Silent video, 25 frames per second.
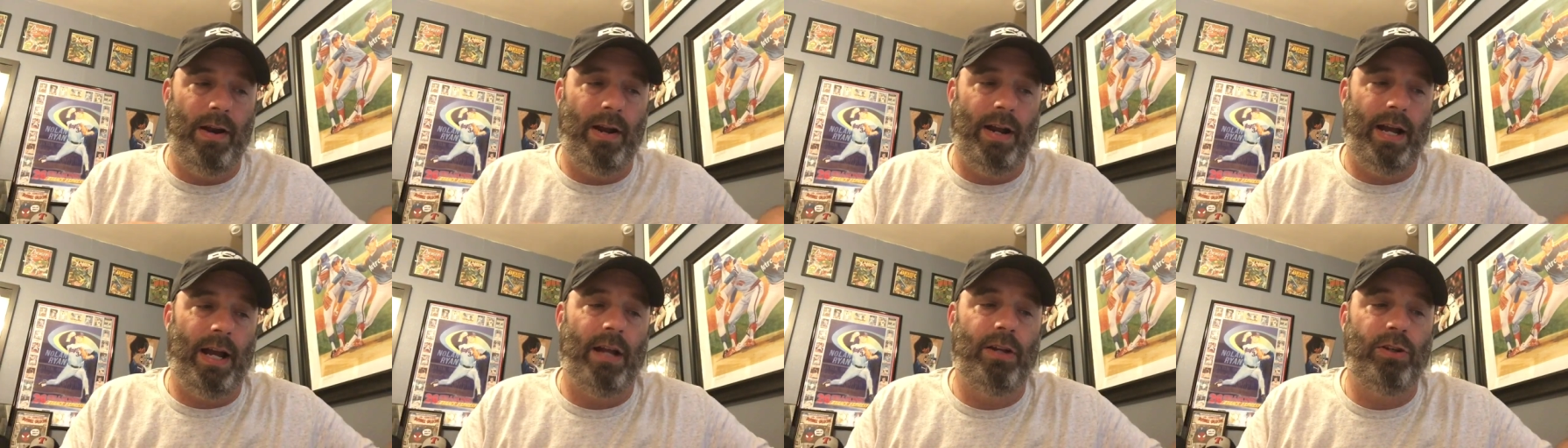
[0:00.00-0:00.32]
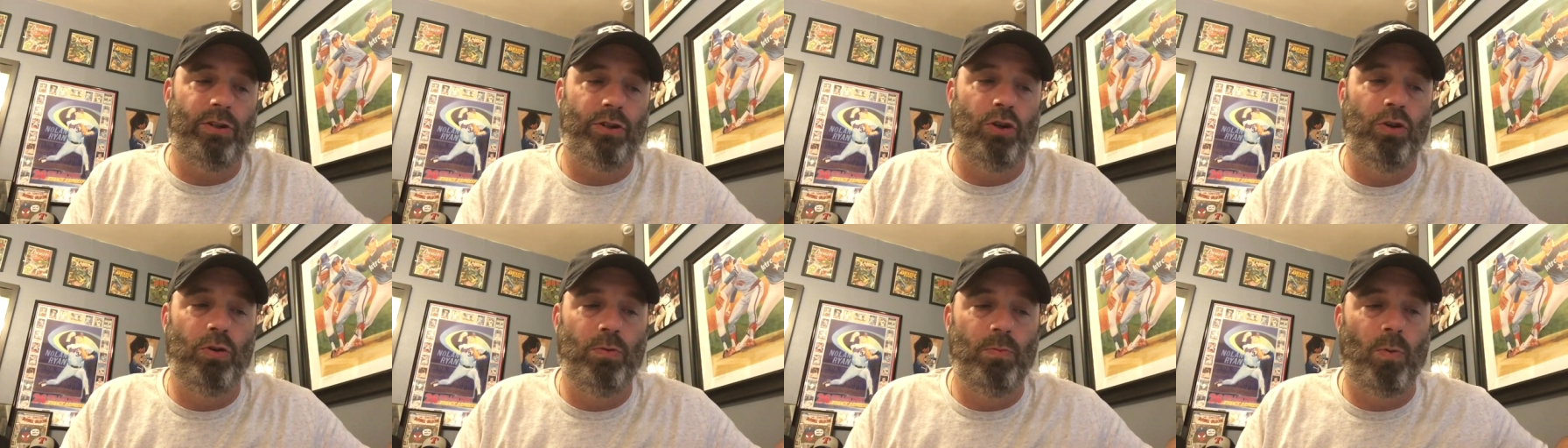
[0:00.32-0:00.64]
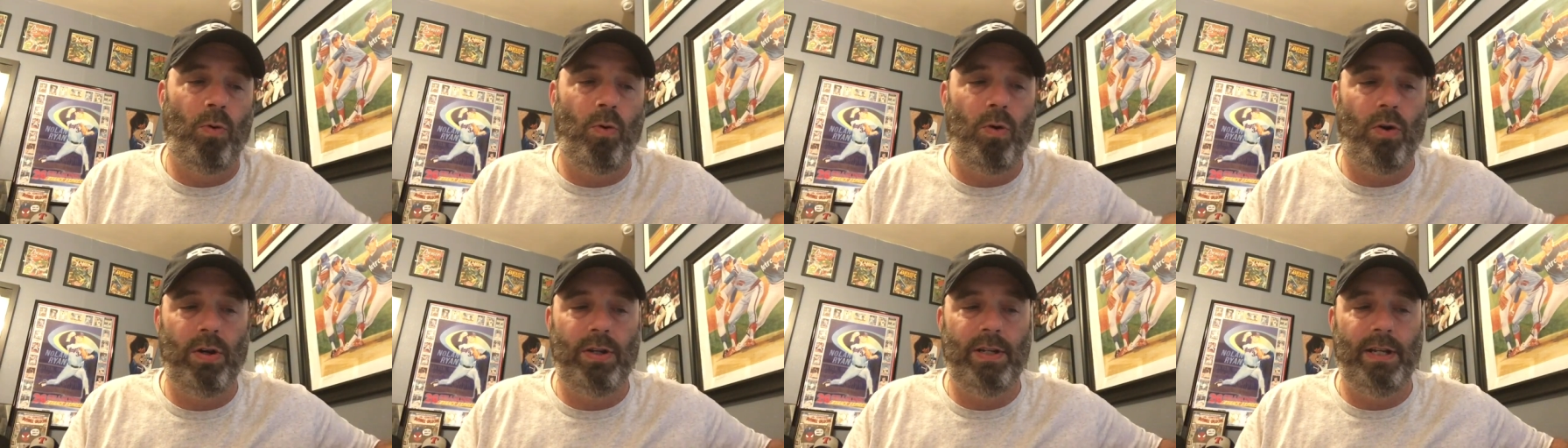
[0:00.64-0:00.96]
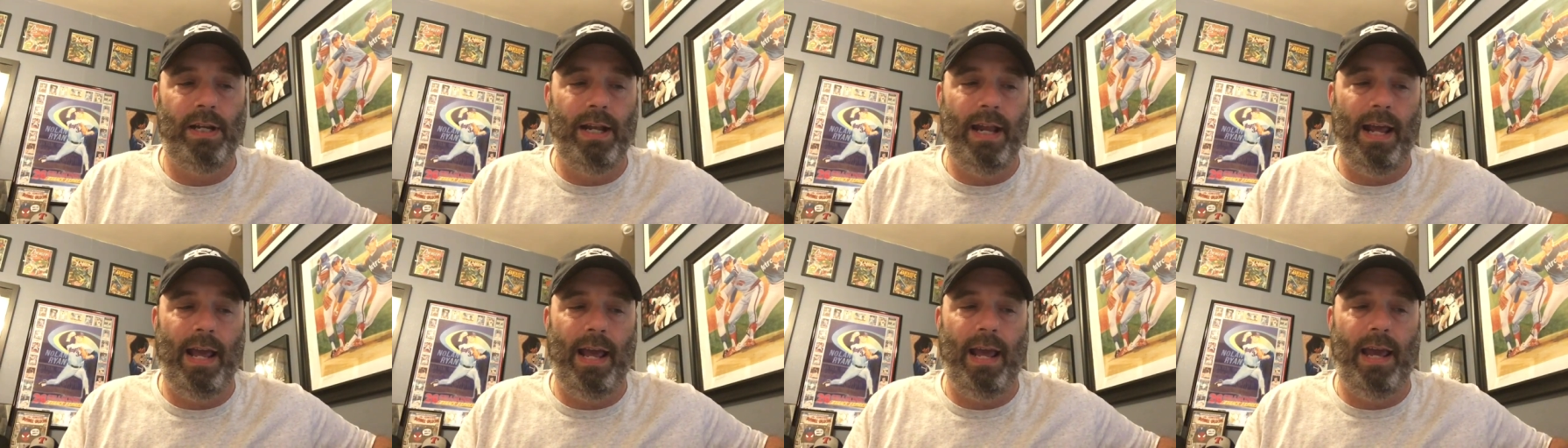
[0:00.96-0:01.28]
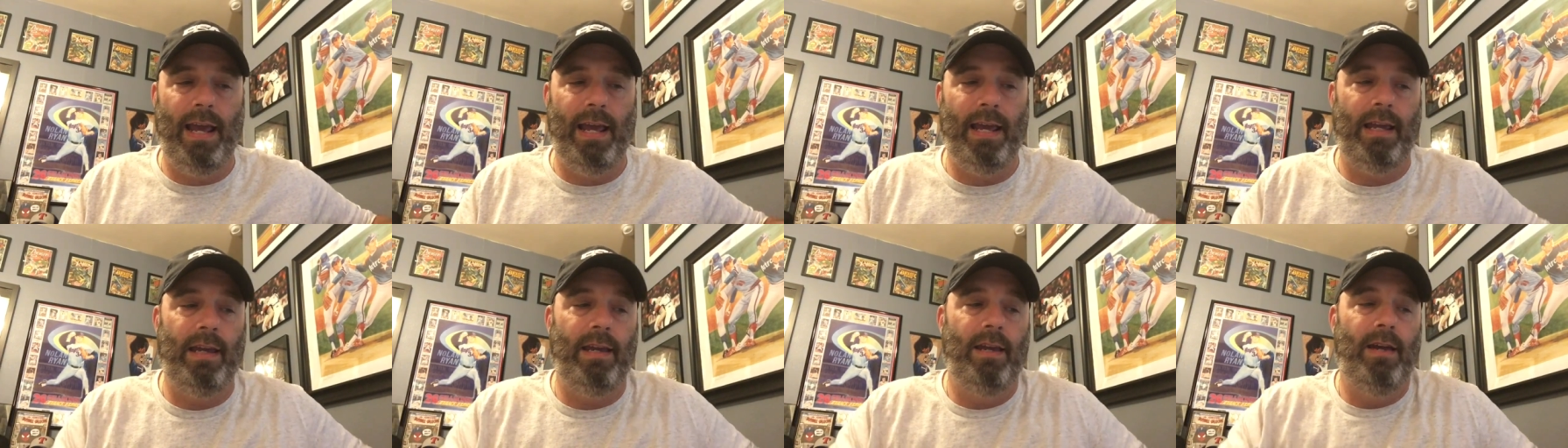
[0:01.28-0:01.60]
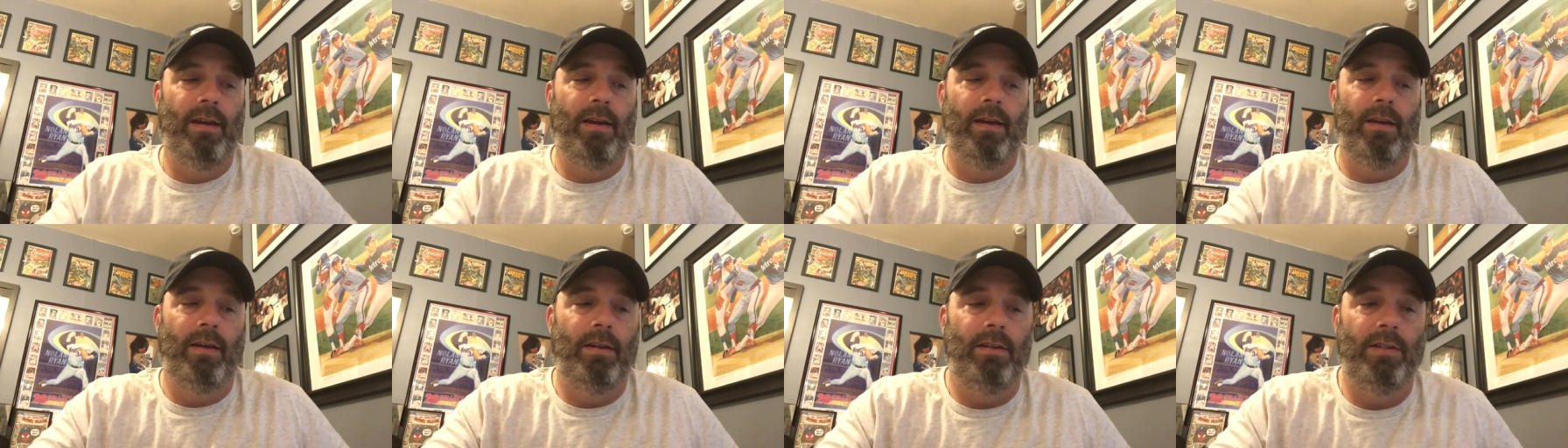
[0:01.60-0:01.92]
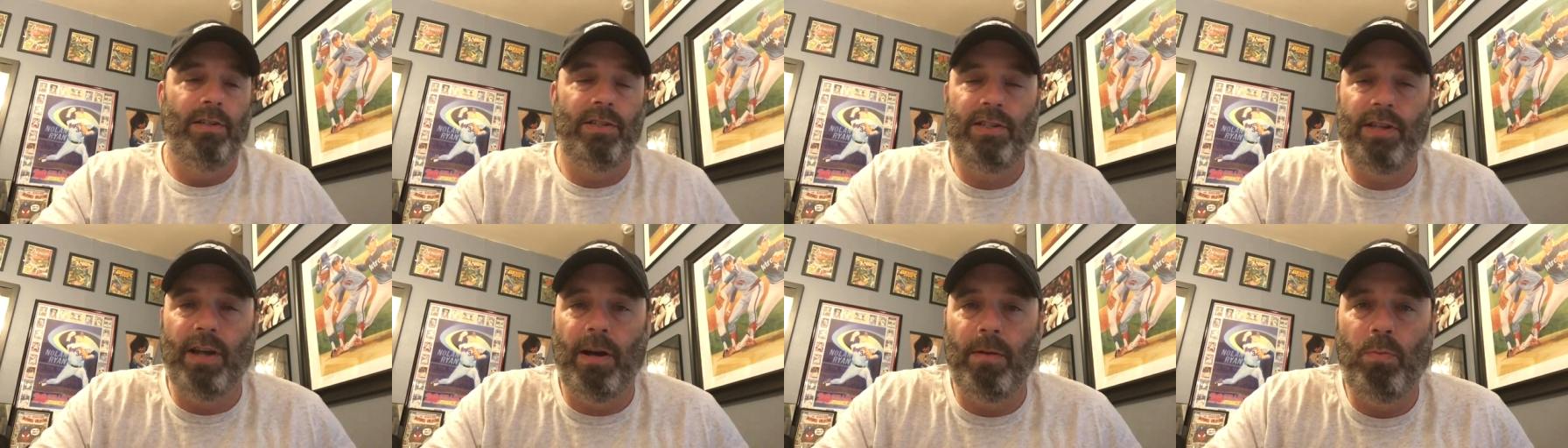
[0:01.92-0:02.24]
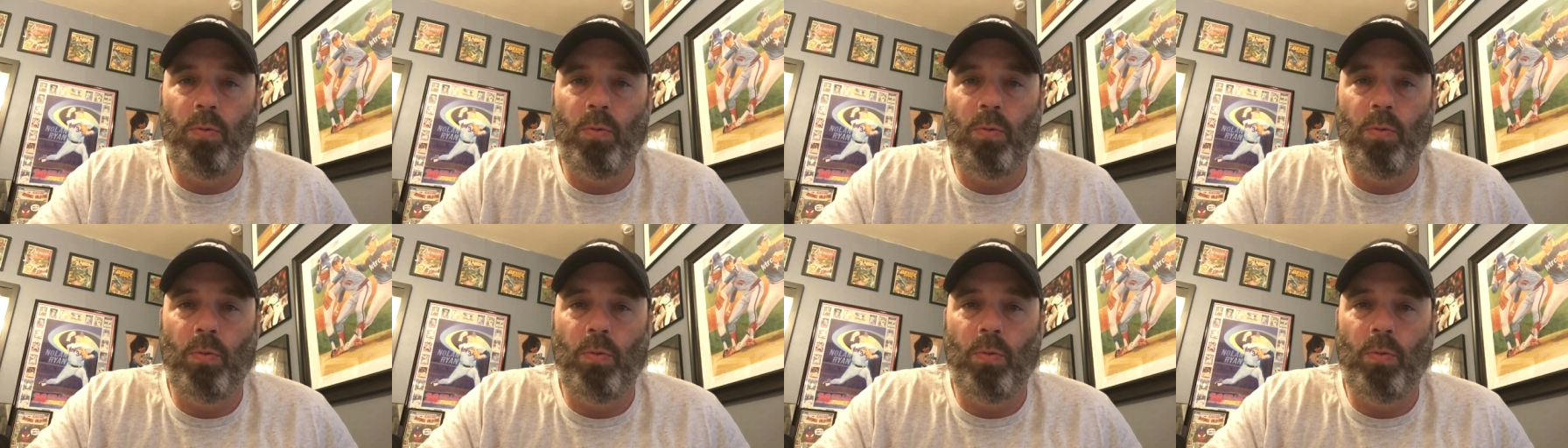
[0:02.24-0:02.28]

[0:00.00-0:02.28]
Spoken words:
I got two more today, sub